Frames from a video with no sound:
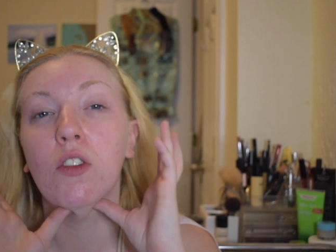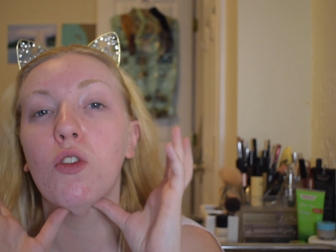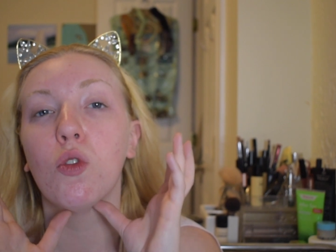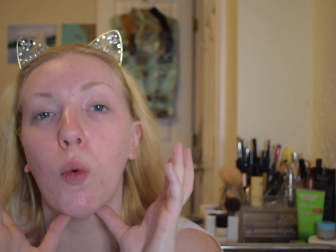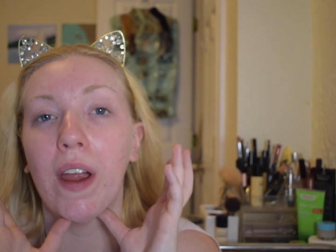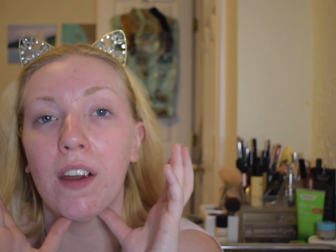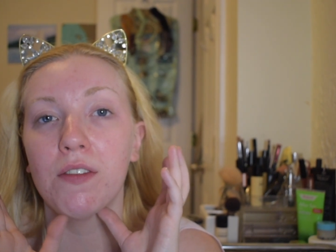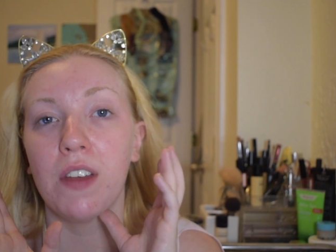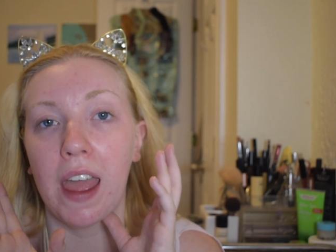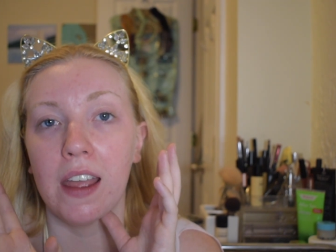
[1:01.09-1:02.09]
square
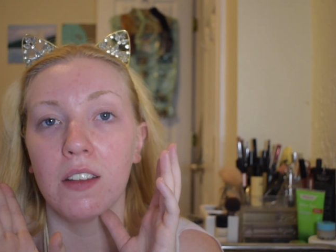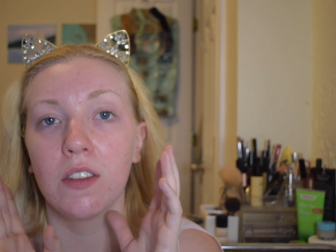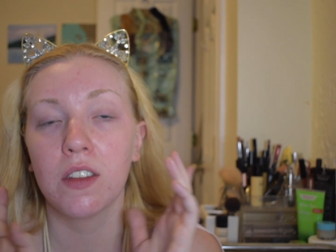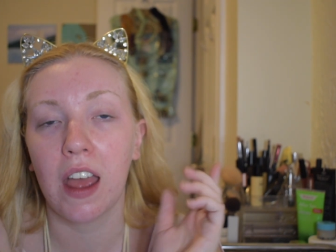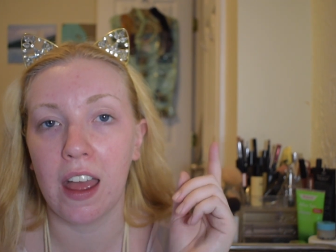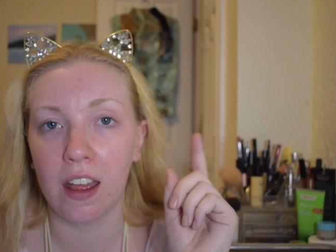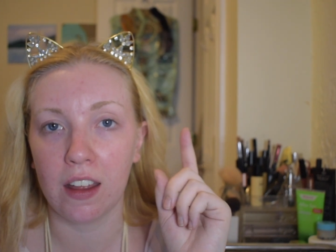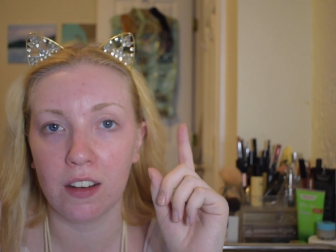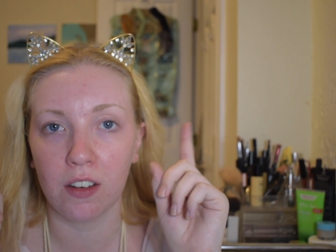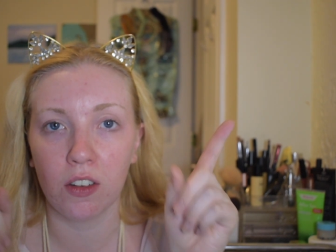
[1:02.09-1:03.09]
face
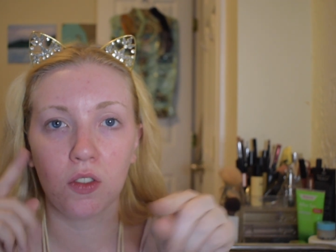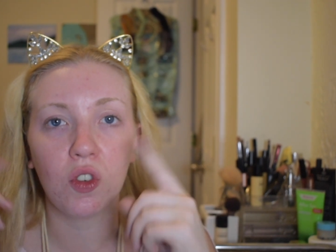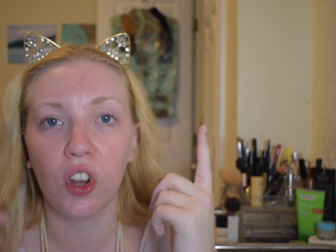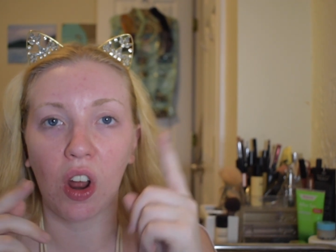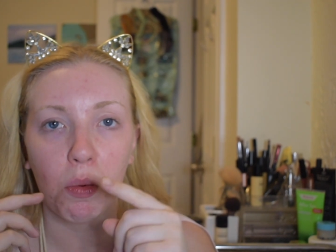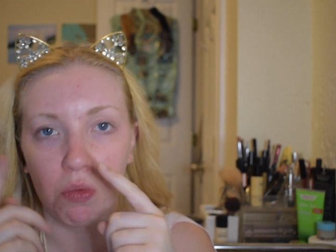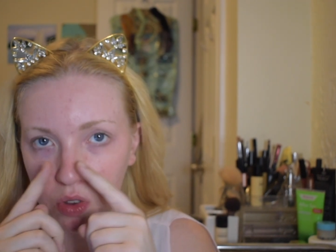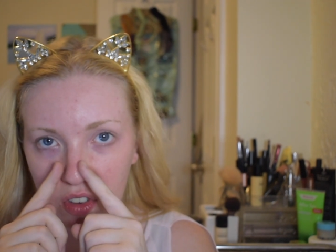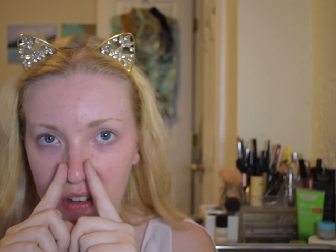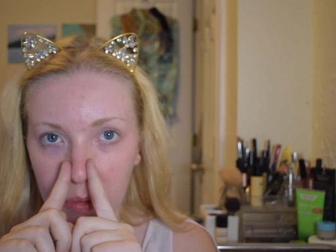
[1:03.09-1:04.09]
and, you know,
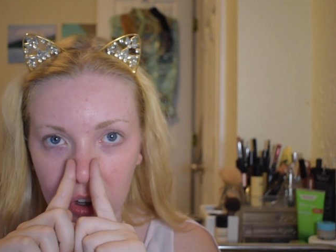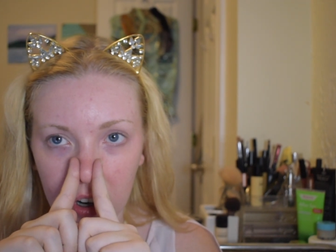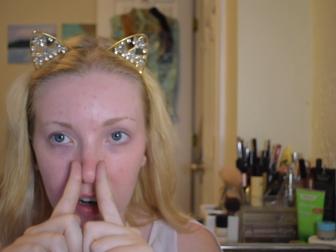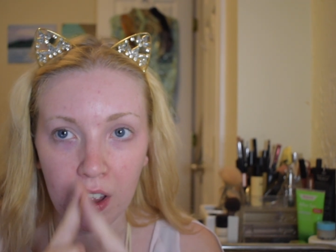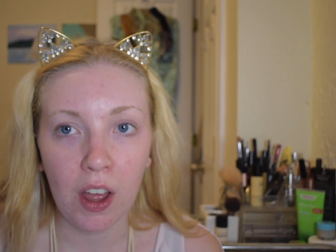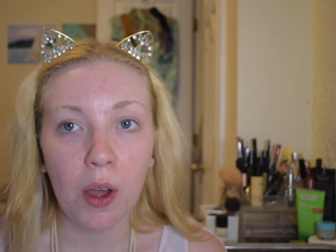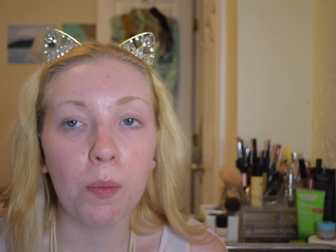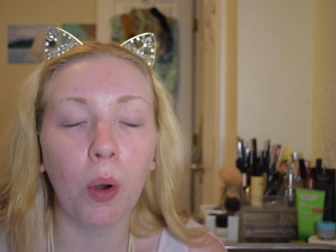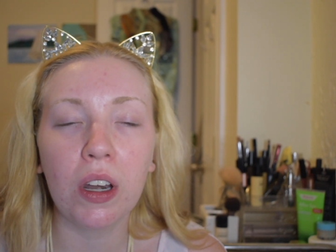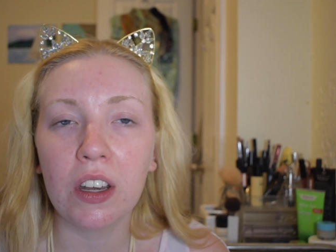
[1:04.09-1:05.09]
similar
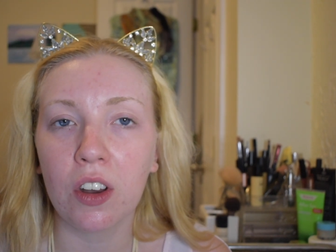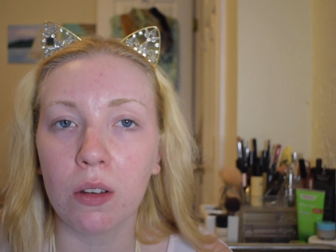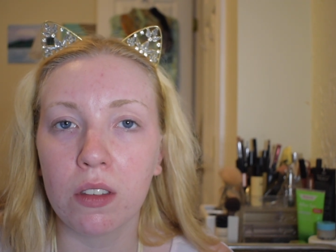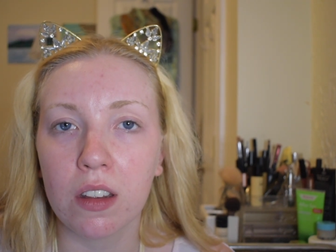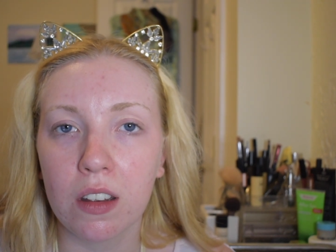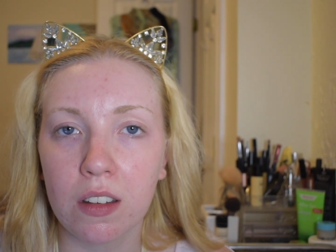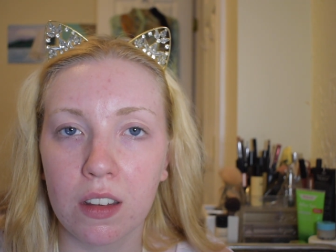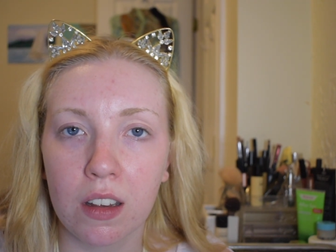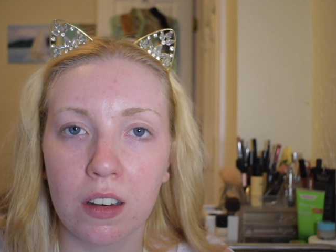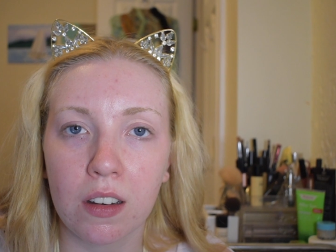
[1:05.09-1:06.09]
pointed noses
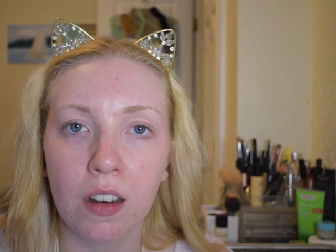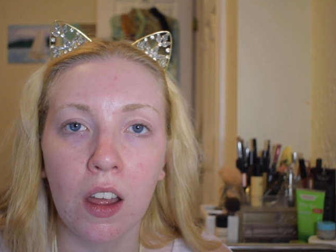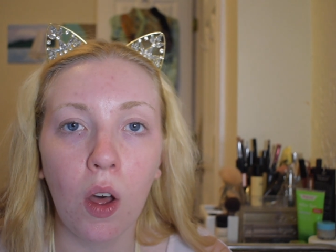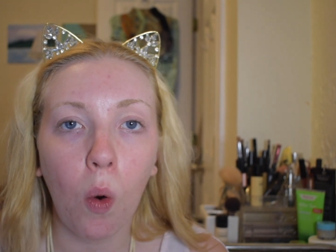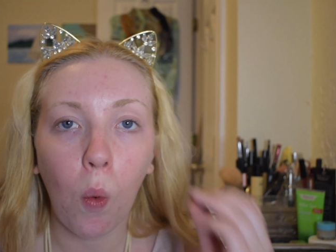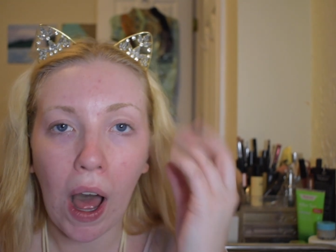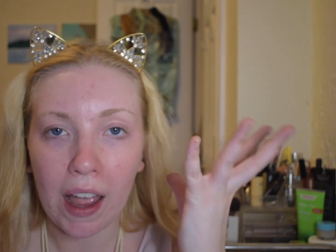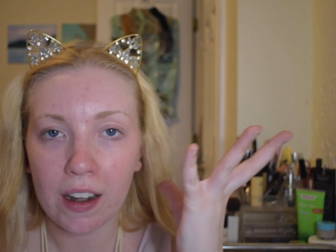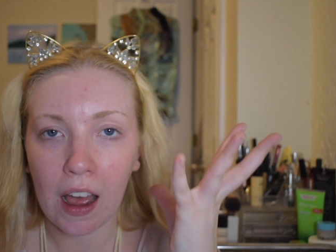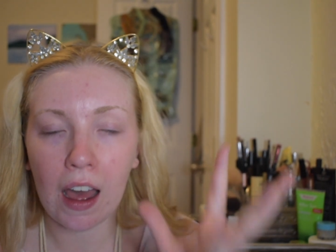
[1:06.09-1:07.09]
and
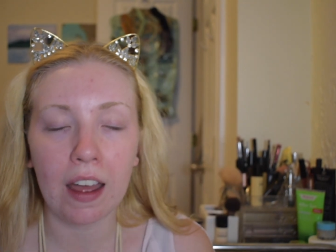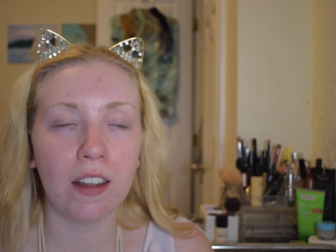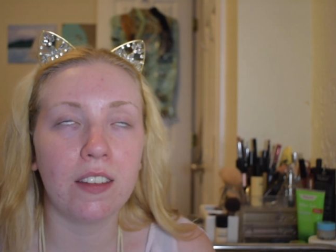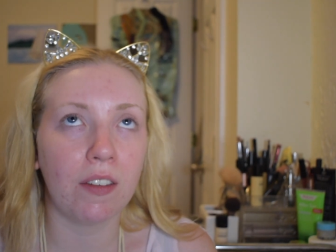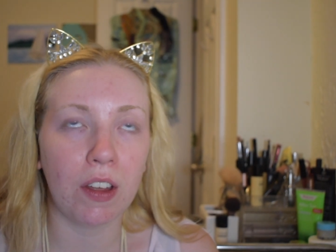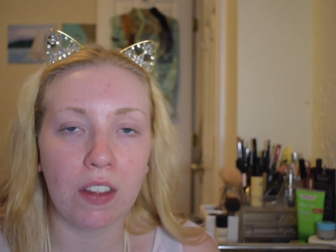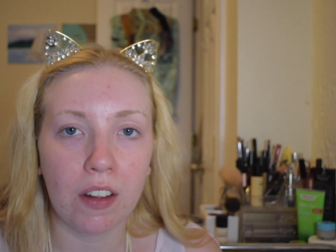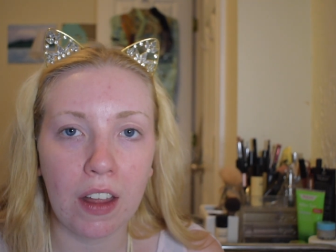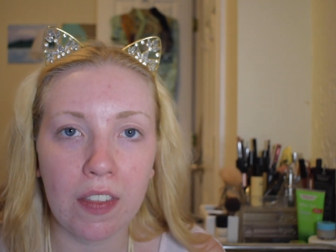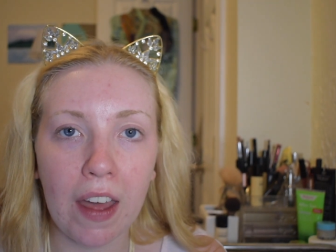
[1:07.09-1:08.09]
wide eyes, everything
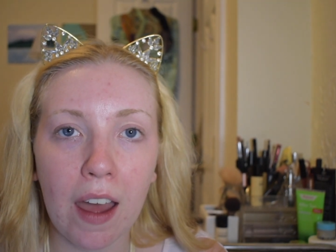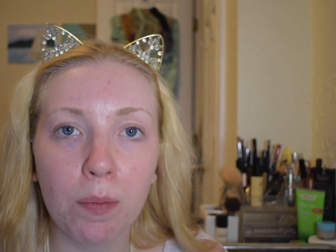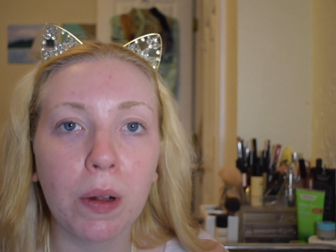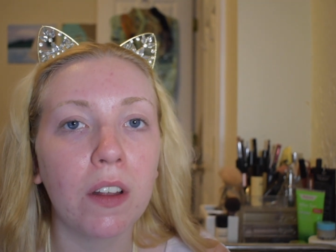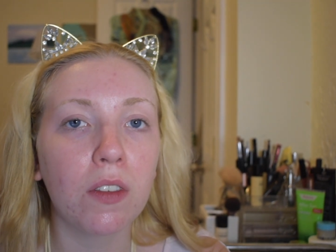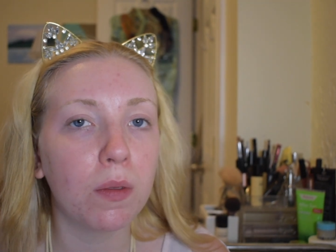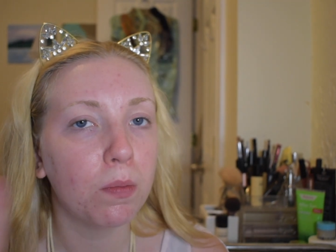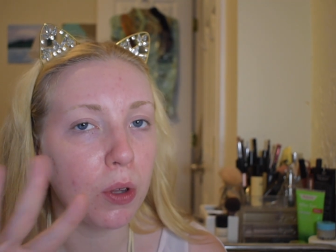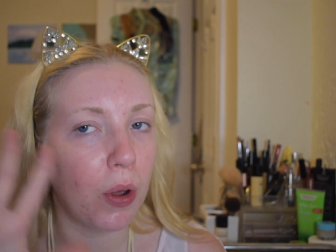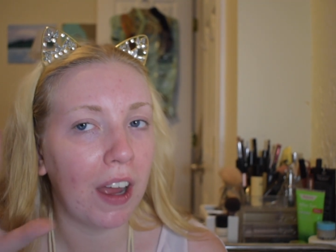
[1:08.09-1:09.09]
like that, plus
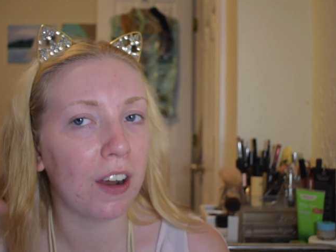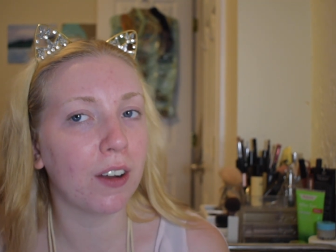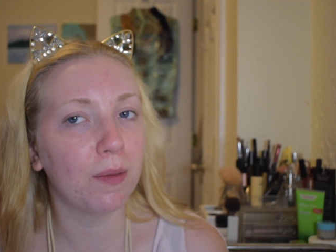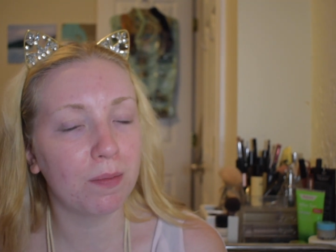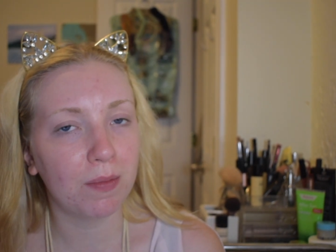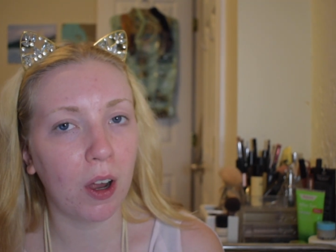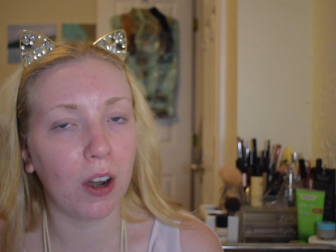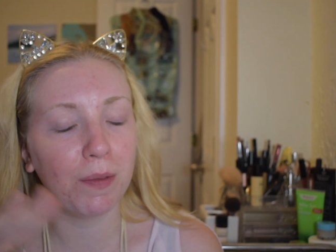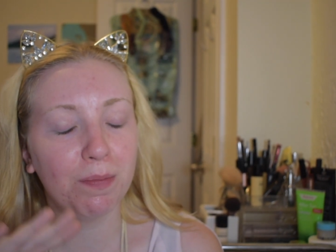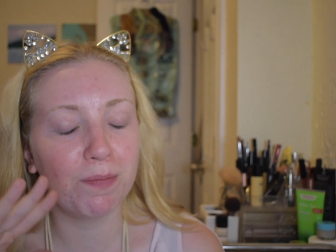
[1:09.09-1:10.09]
blue hair, or